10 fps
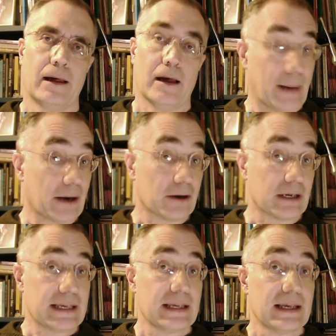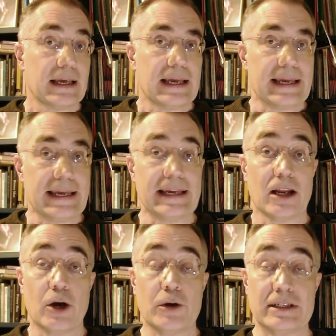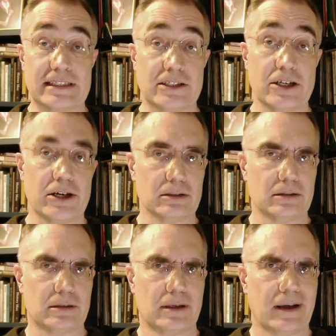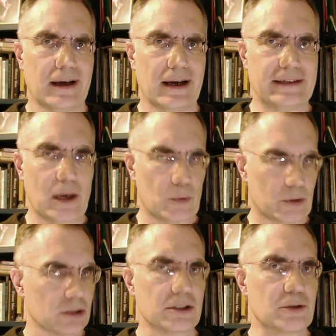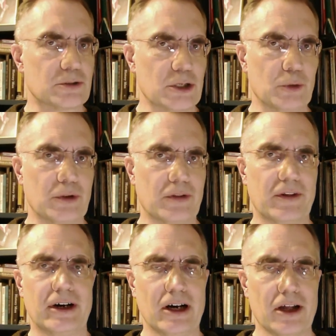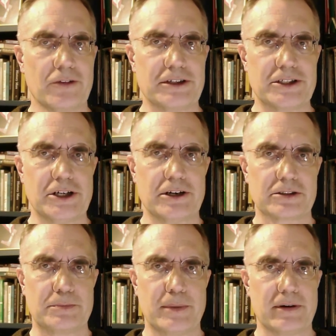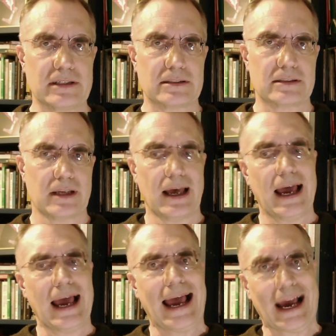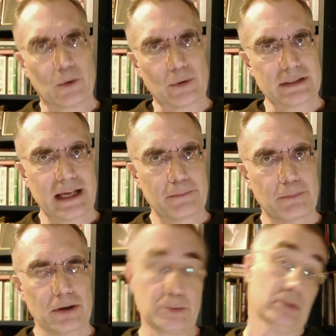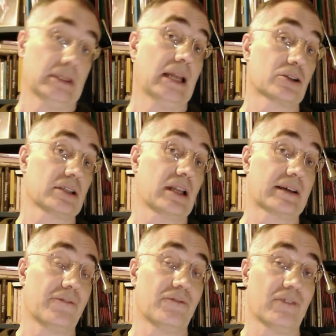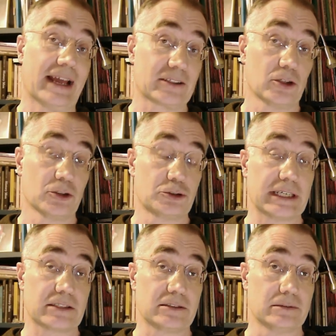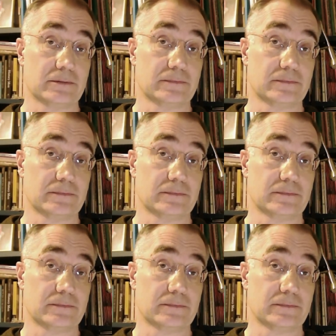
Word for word: Apparently, he alone is eternal, and yet we're also told that there are other eternal spirits. How is that possible? That looks like a flat contradiction.